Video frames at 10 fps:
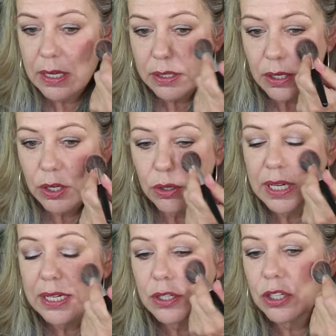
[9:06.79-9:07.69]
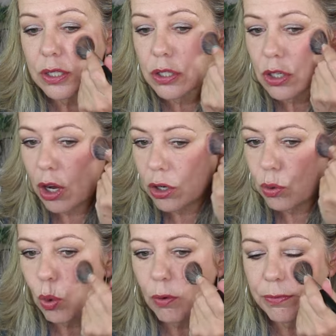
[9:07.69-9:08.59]
so you need to just
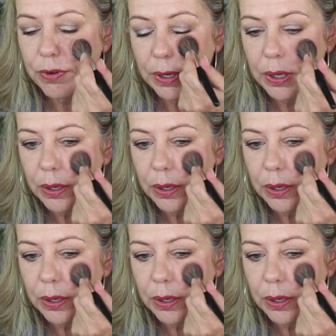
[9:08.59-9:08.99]
start off